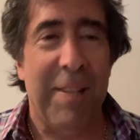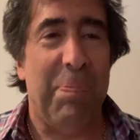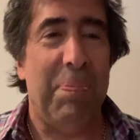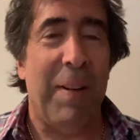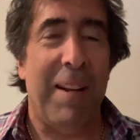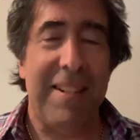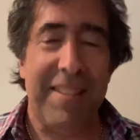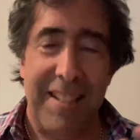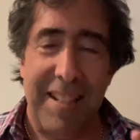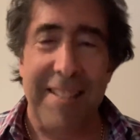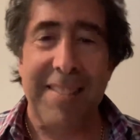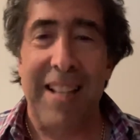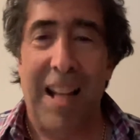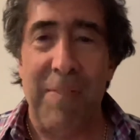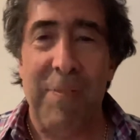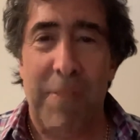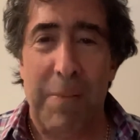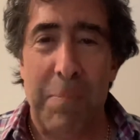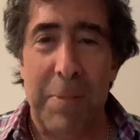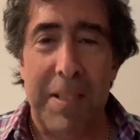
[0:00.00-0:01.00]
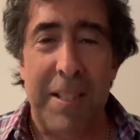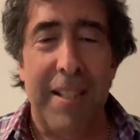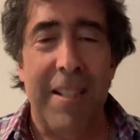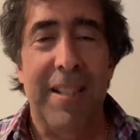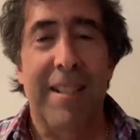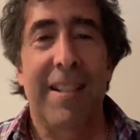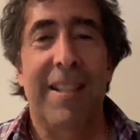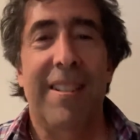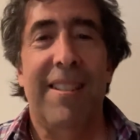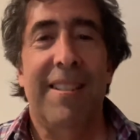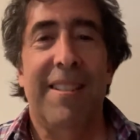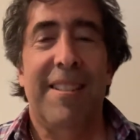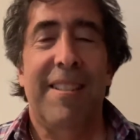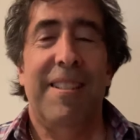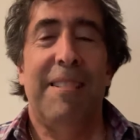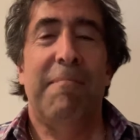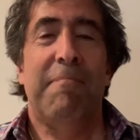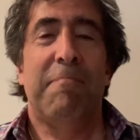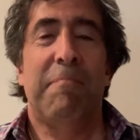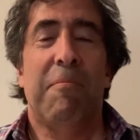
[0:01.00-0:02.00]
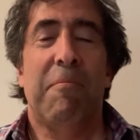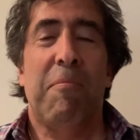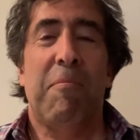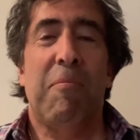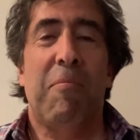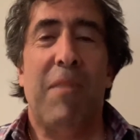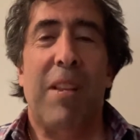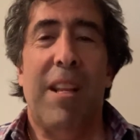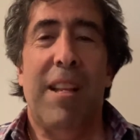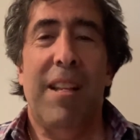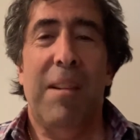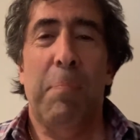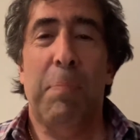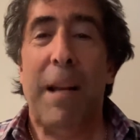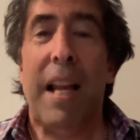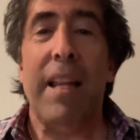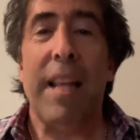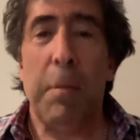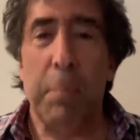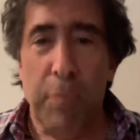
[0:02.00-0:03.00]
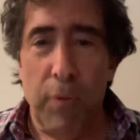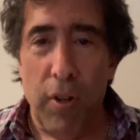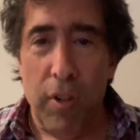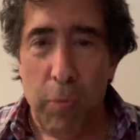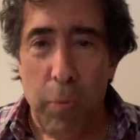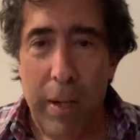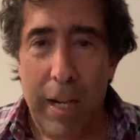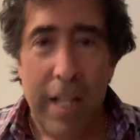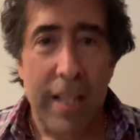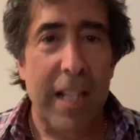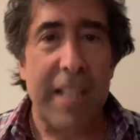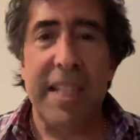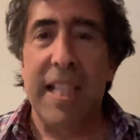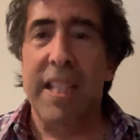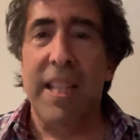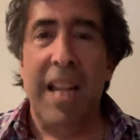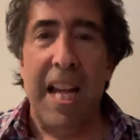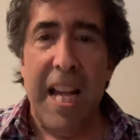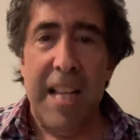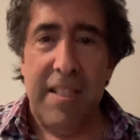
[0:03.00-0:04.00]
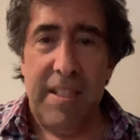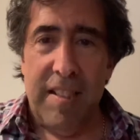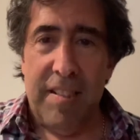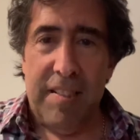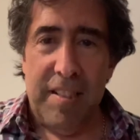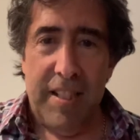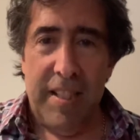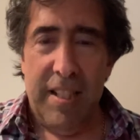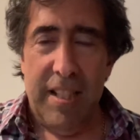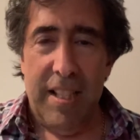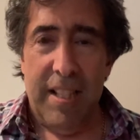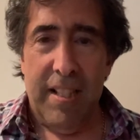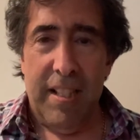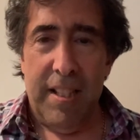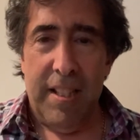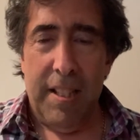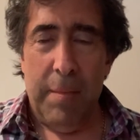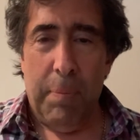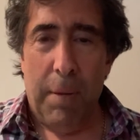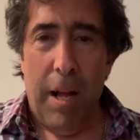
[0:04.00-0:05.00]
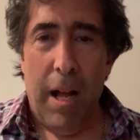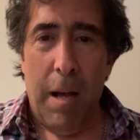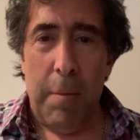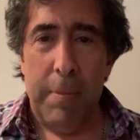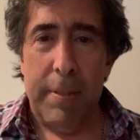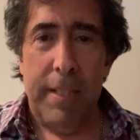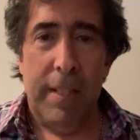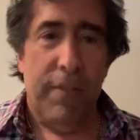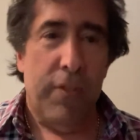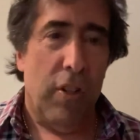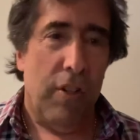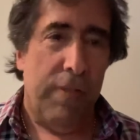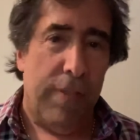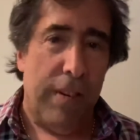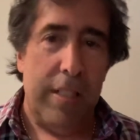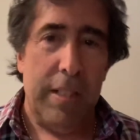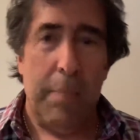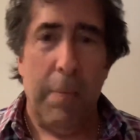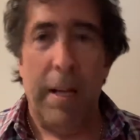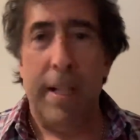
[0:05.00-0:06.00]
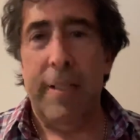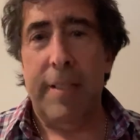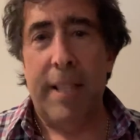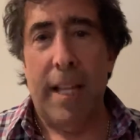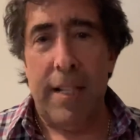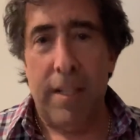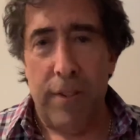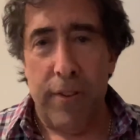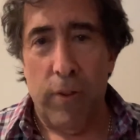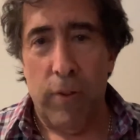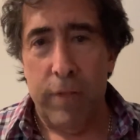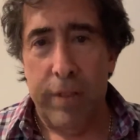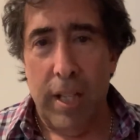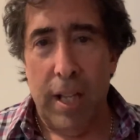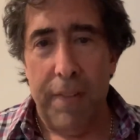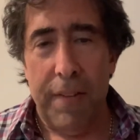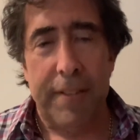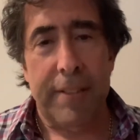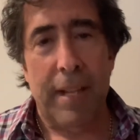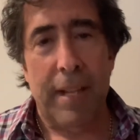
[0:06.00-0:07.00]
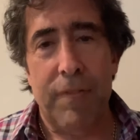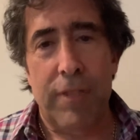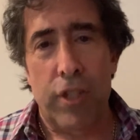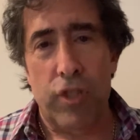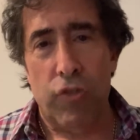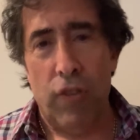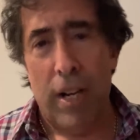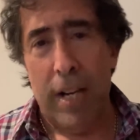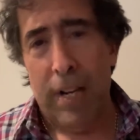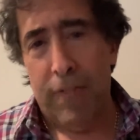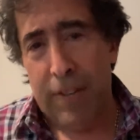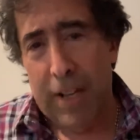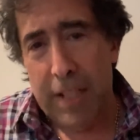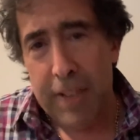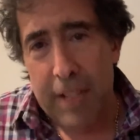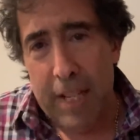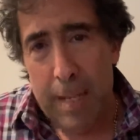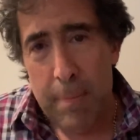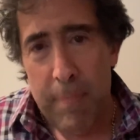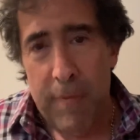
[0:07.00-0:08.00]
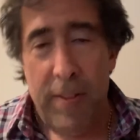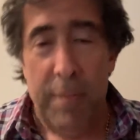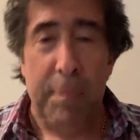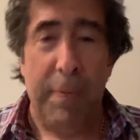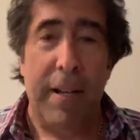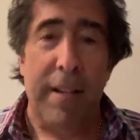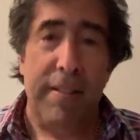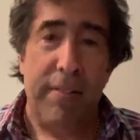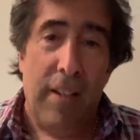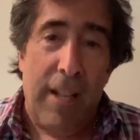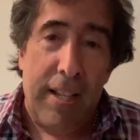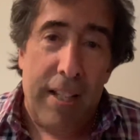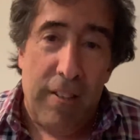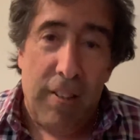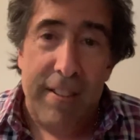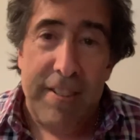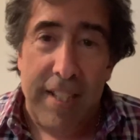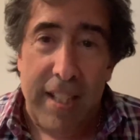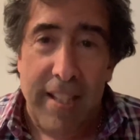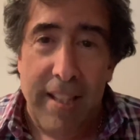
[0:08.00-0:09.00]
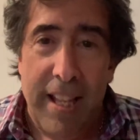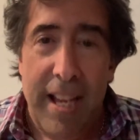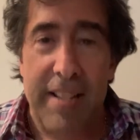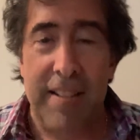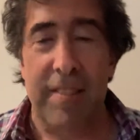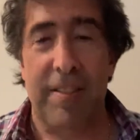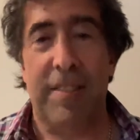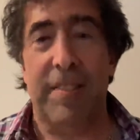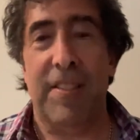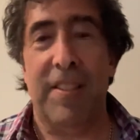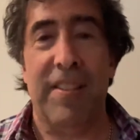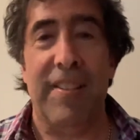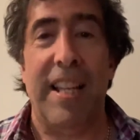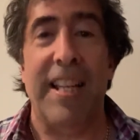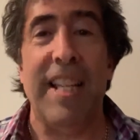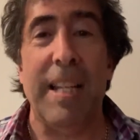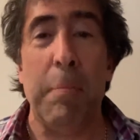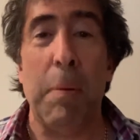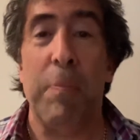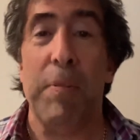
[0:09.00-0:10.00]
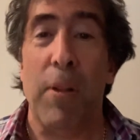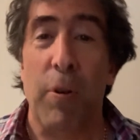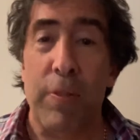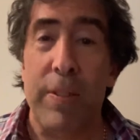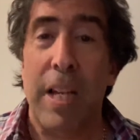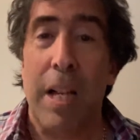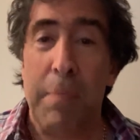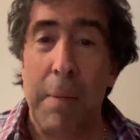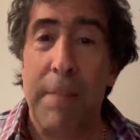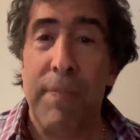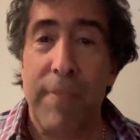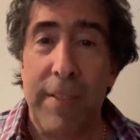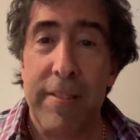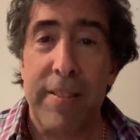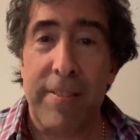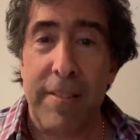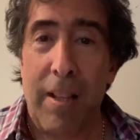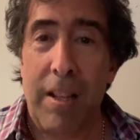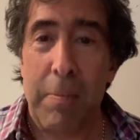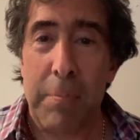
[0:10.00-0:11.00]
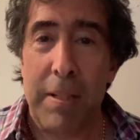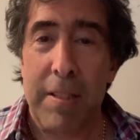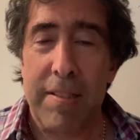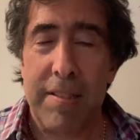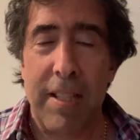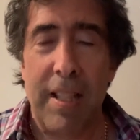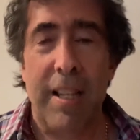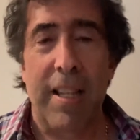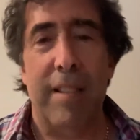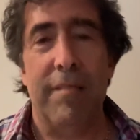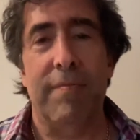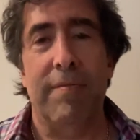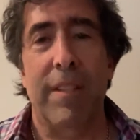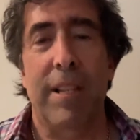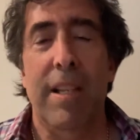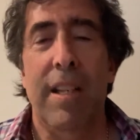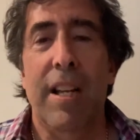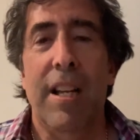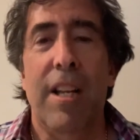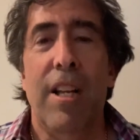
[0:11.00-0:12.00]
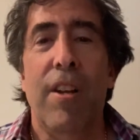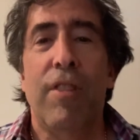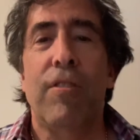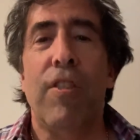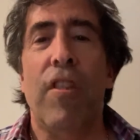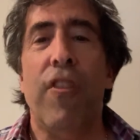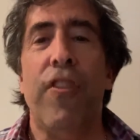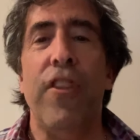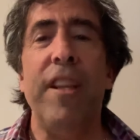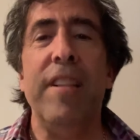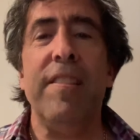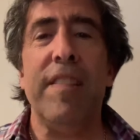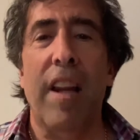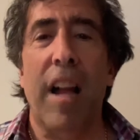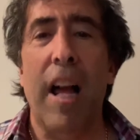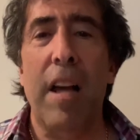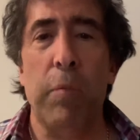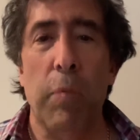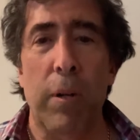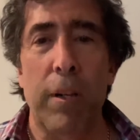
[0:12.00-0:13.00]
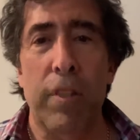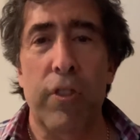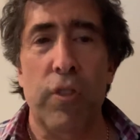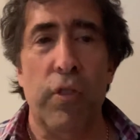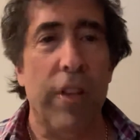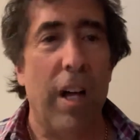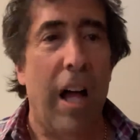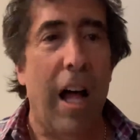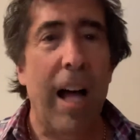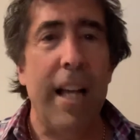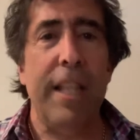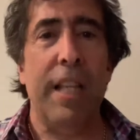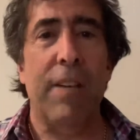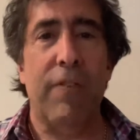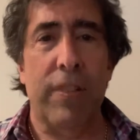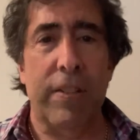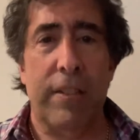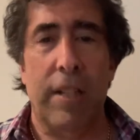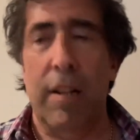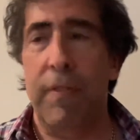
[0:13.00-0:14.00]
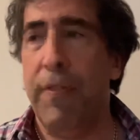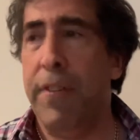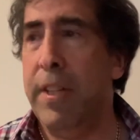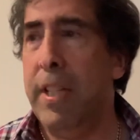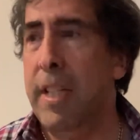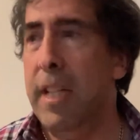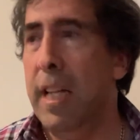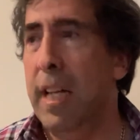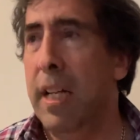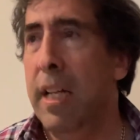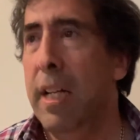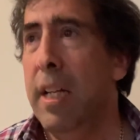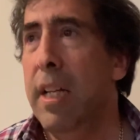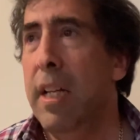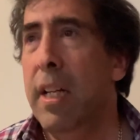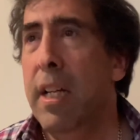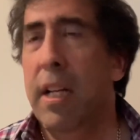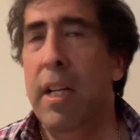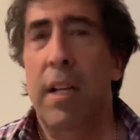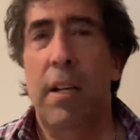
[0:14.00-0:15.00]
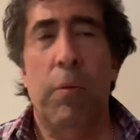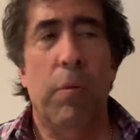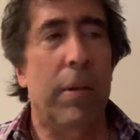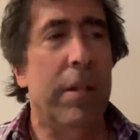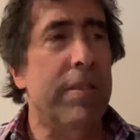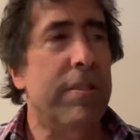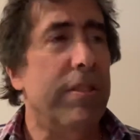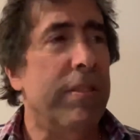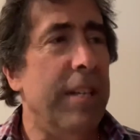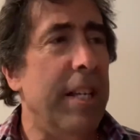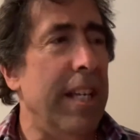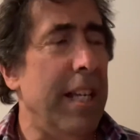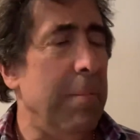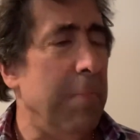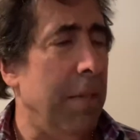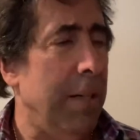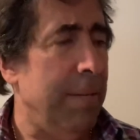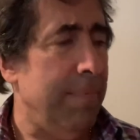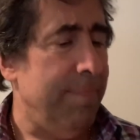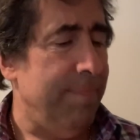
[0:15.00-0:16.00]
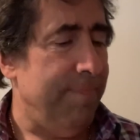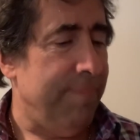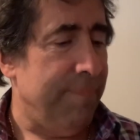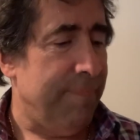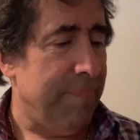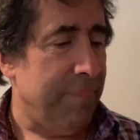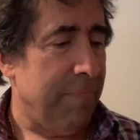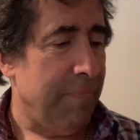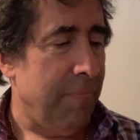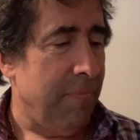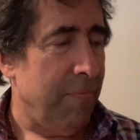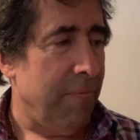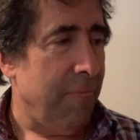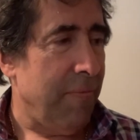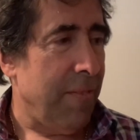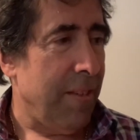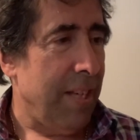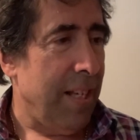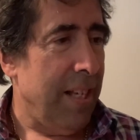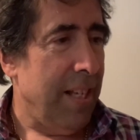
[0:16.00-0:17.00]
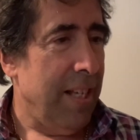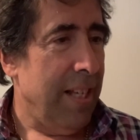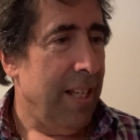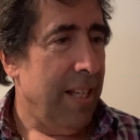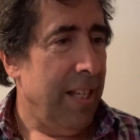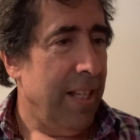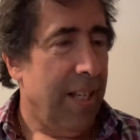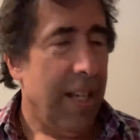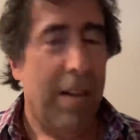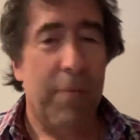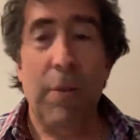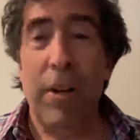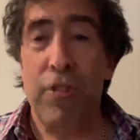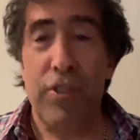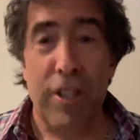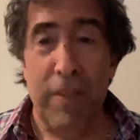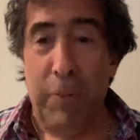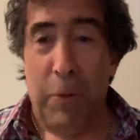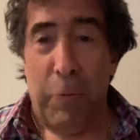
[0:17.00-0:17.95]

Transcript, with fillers: but it's not for me. But I like Broadway. I like the Atlantis and, and the Bahamas, even though friends of mine stay in another hotel. They say try it. I forgot the name of it, but I, so I can only say Atlantis because I can't remember the hotel my friends are telling me to stay at. So the things that I want to do, the high-level stuff, the, uh, what is her name? Um, I watch it every